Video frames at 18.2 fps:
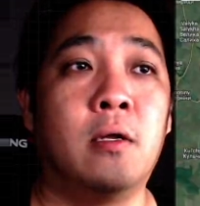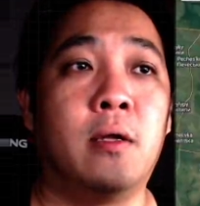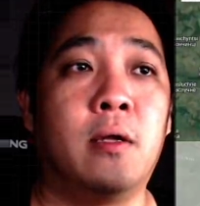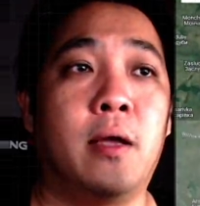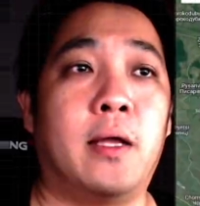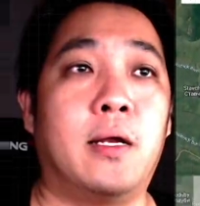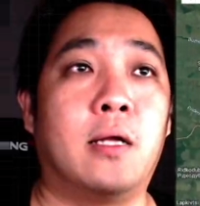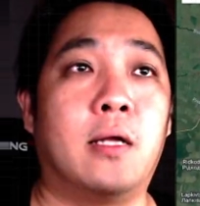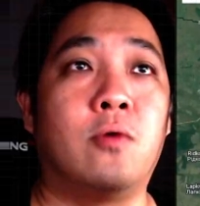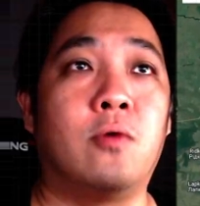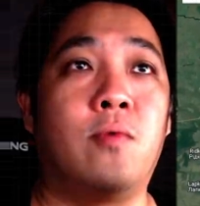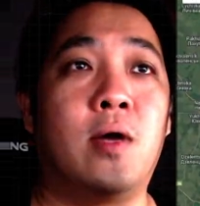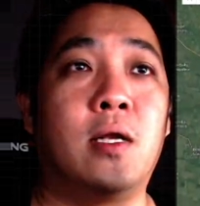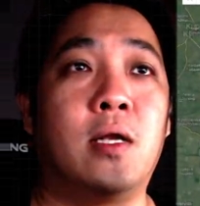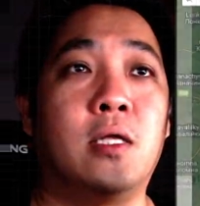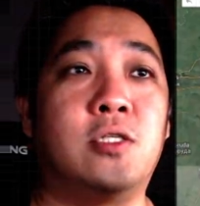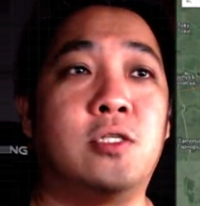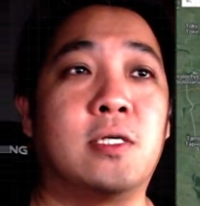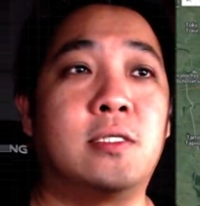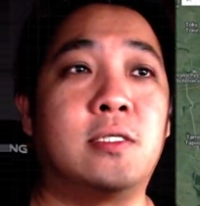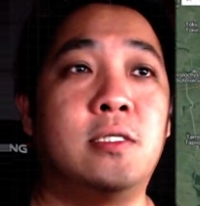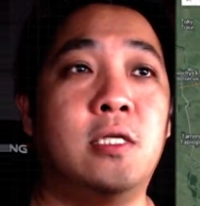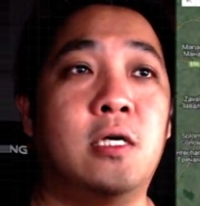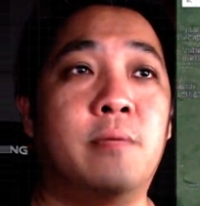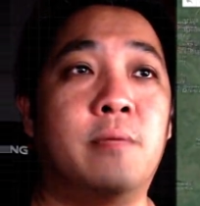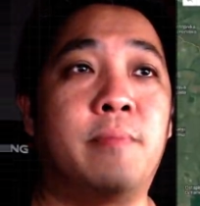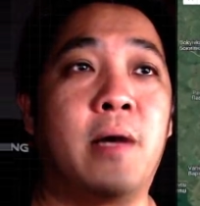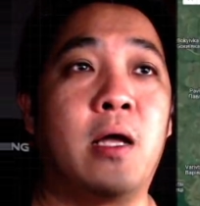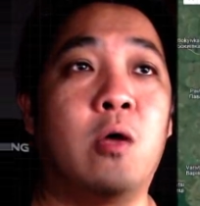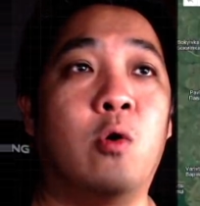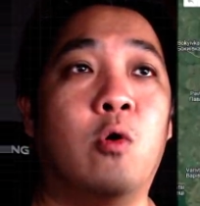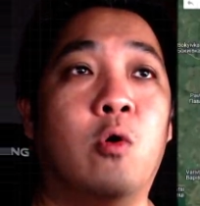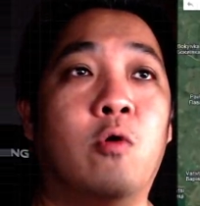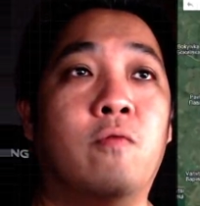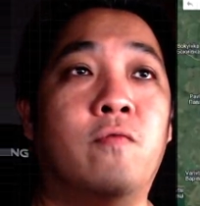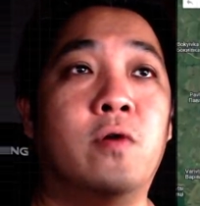Another one is just nearby
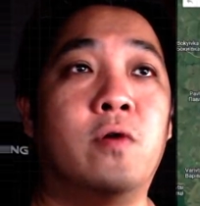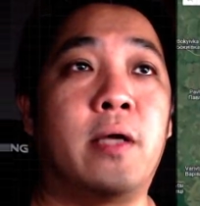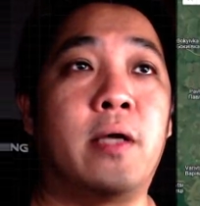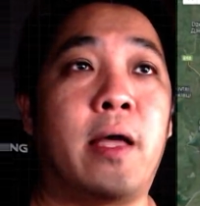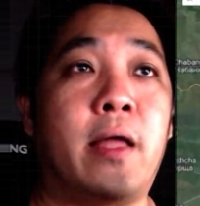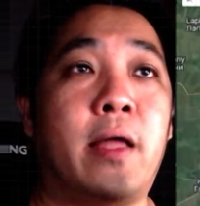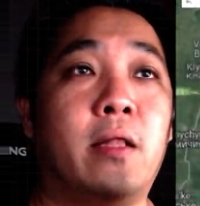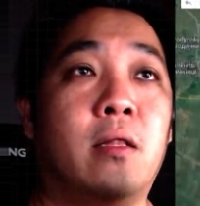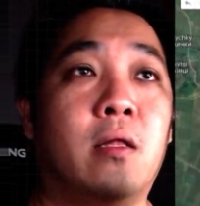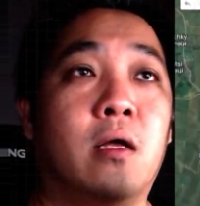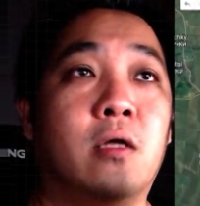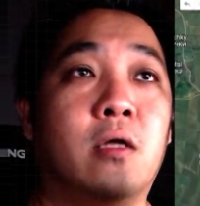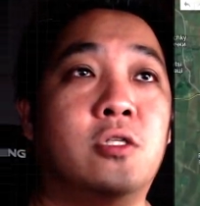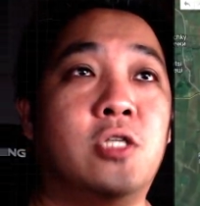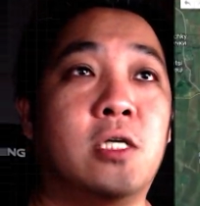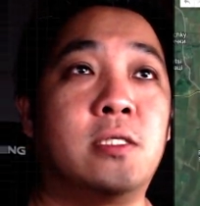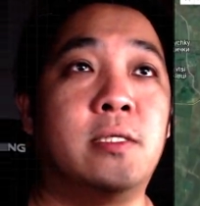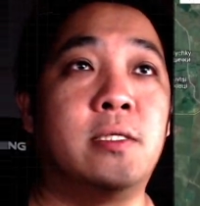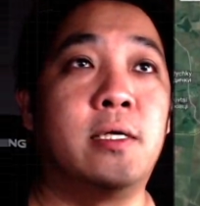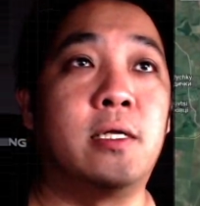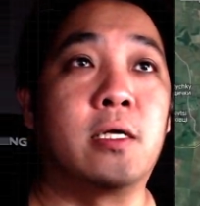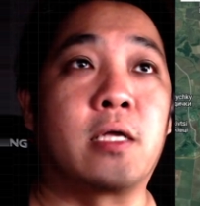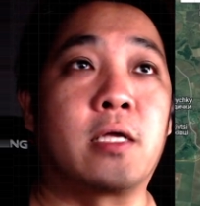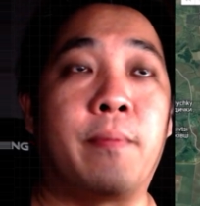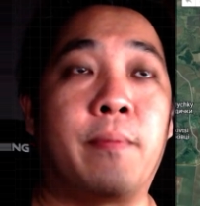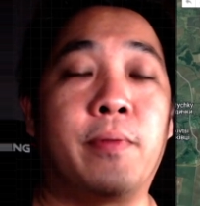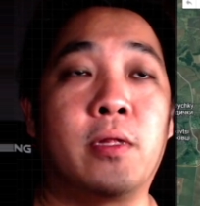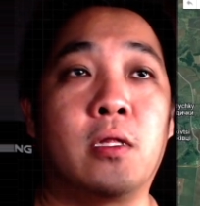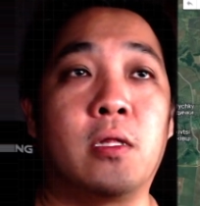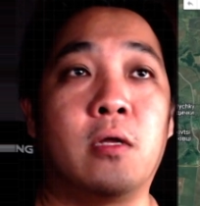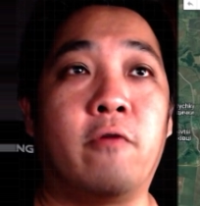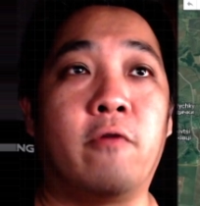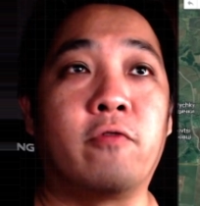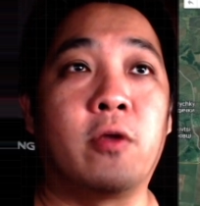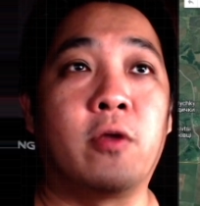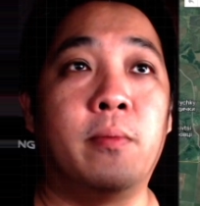over at just near the capital
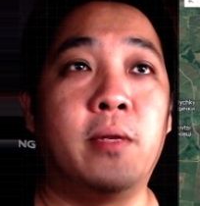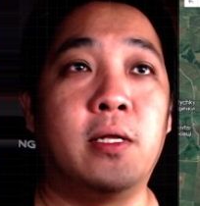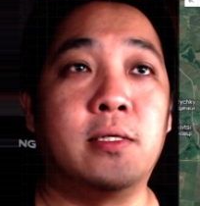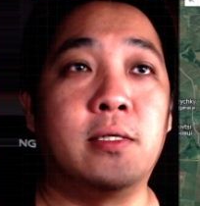of Kreminna.